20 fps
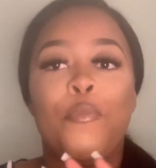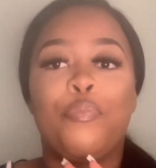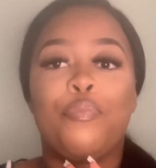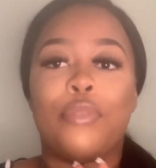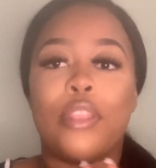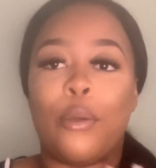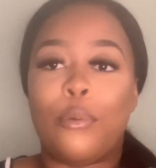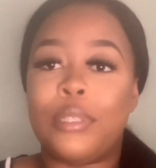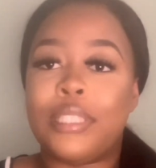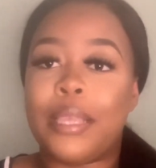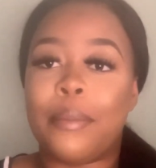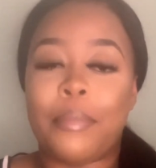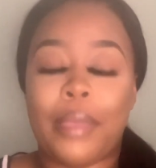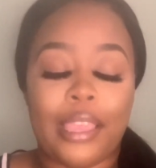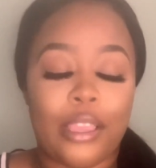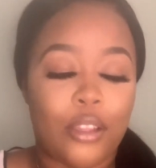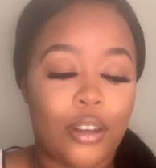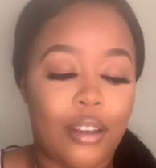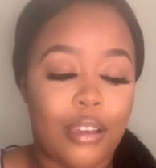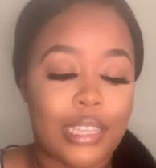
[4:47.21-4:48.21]
that was in my
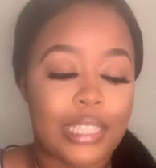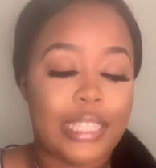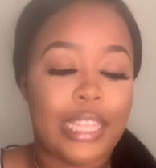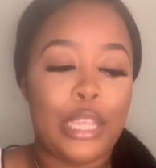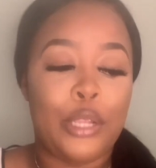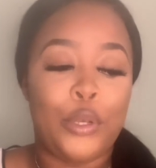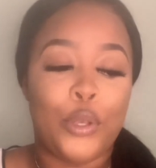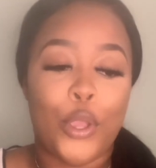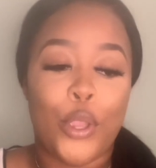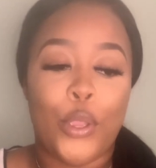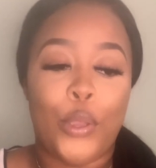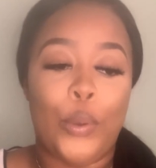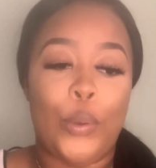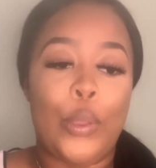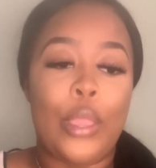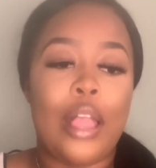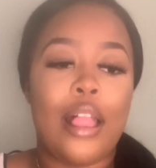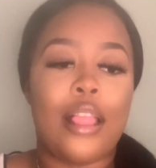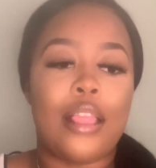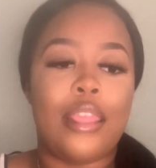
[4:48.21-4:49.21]
class, they know
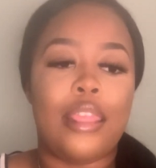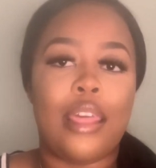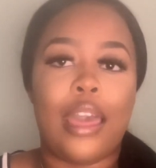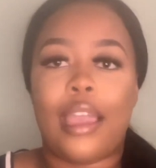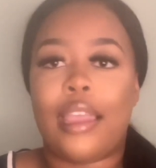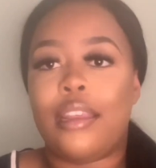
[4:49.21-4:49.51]
that